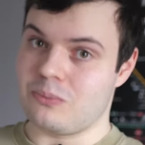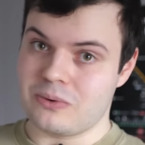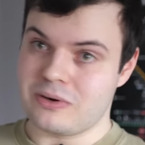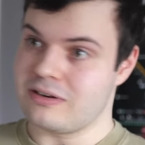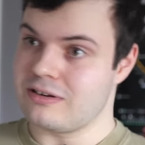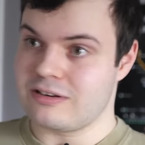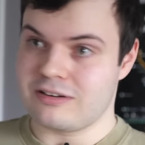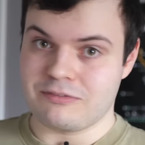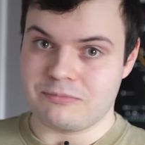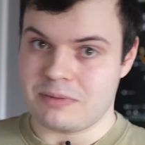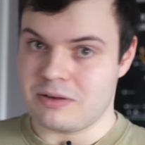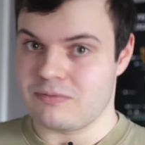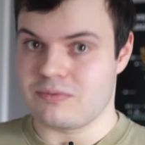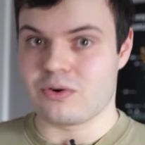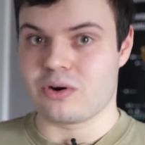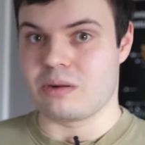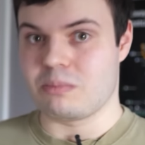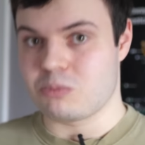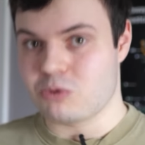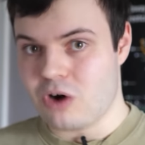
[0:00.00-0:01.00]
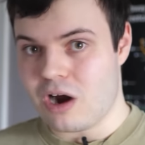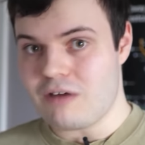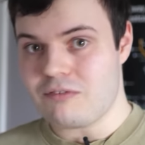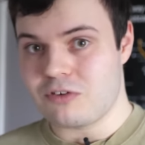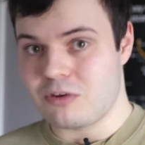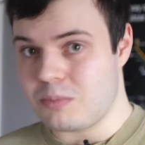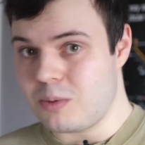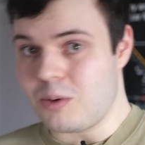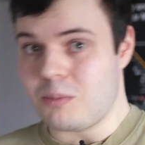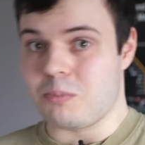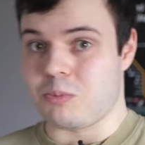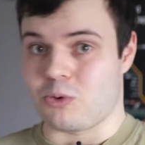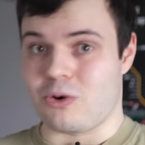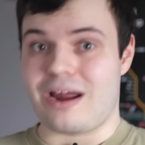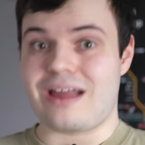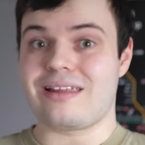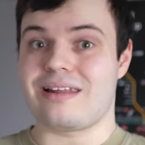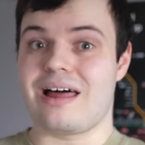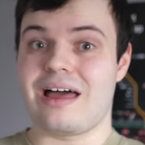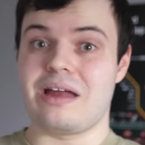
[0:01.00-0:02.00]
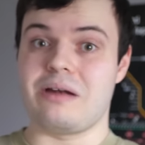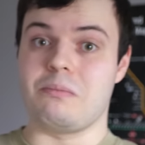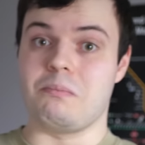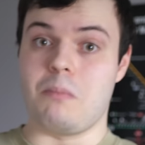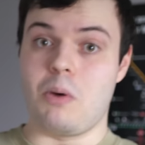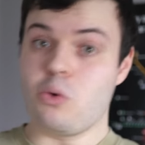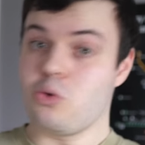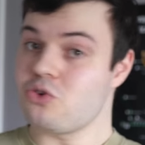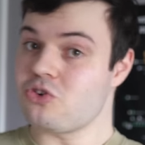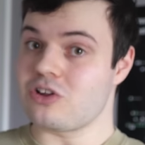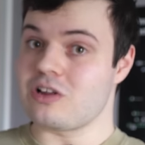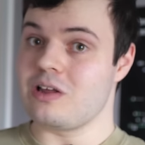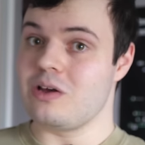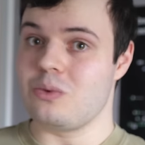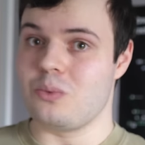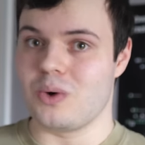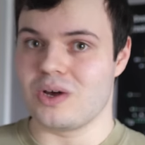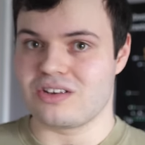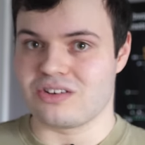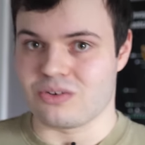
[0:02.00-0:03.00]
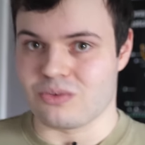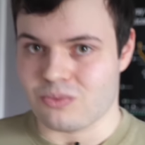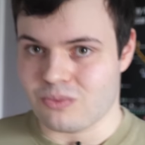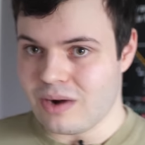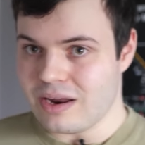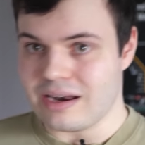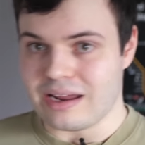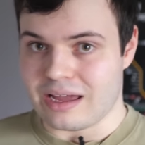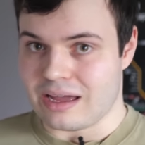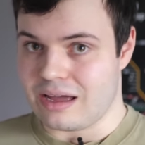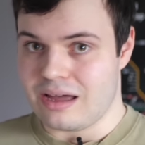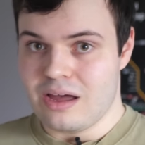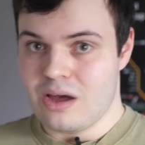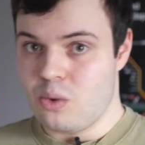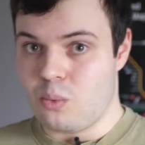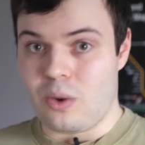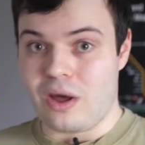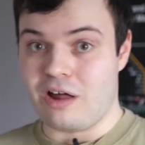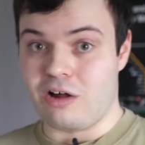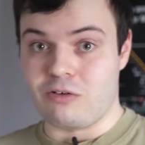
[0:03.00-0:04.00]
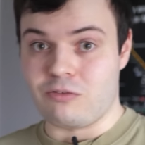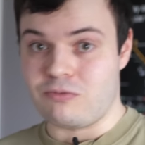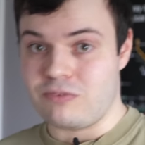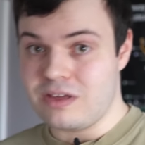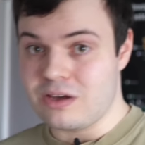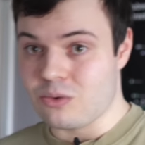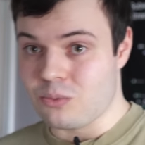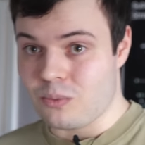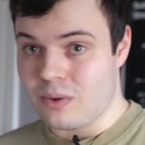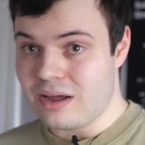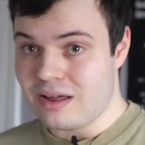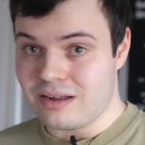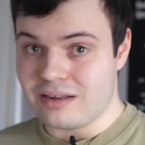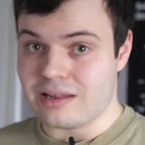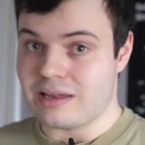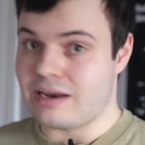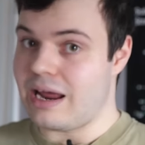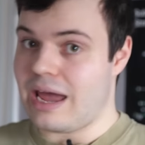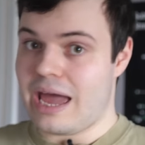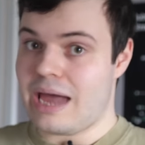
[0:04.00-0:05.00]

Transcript: wouldn't have been very profitable, Brightline mostly wasn't running, while Via Rail and